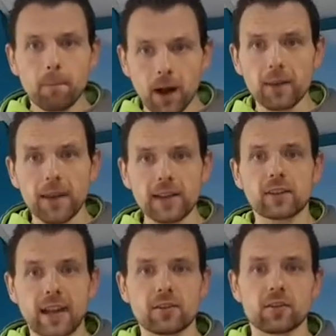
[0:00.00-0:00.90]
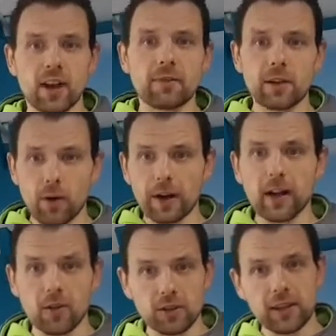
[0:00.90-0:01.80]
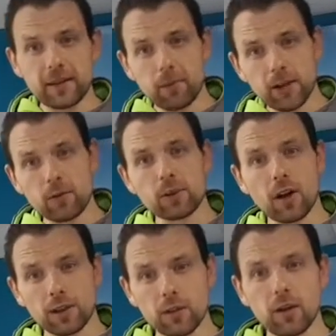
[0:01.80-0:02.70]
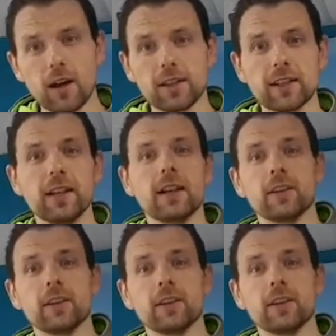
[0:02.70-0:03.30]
But that's generally where it goes. So then the body will start utilizing